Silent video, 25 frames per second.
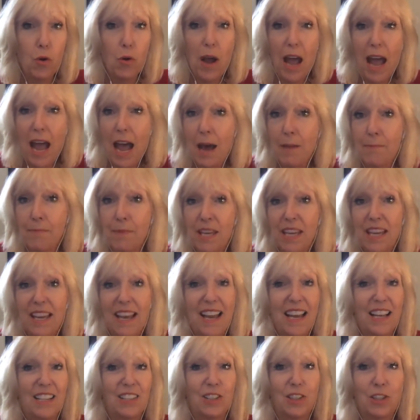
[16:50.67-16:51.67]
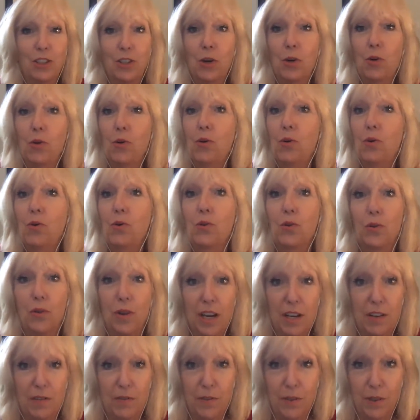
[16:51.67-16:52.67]
happy and so
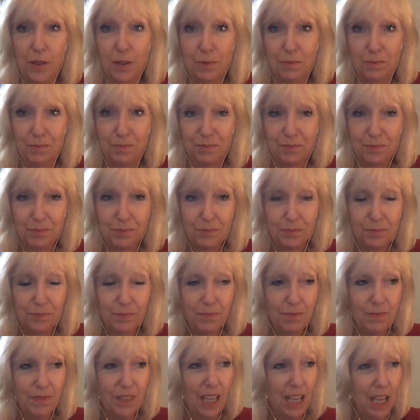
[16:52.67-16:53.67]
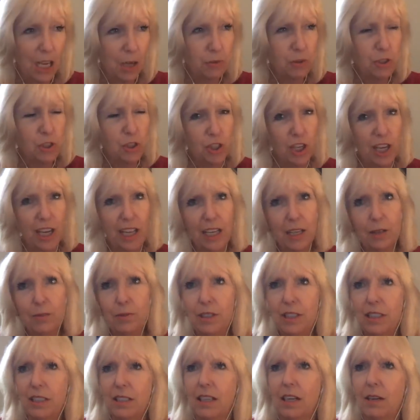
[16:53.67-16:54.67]
grateful. I was chatting with
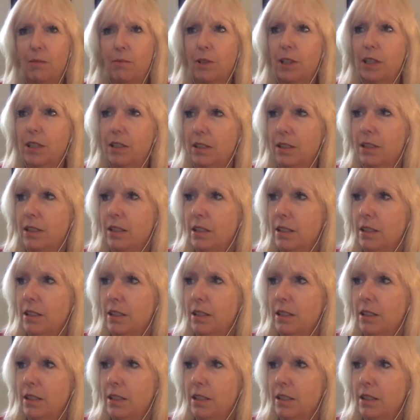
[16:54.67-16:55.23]
someone.